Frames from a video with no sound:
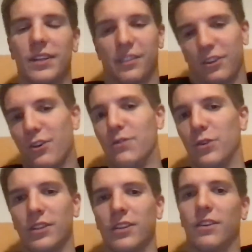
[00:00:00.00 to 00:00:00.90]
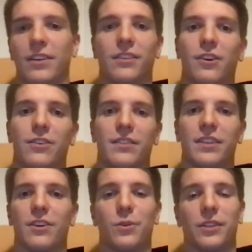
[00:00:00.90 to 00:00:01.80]
it kind of looks like the kind of thing
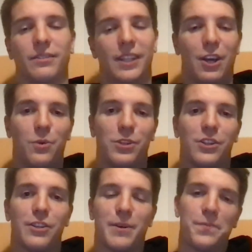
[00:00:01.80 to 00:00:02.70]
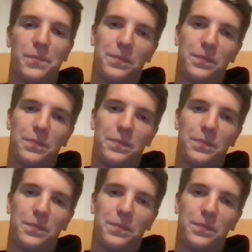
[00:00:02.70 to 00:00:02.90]
that I want to learn about.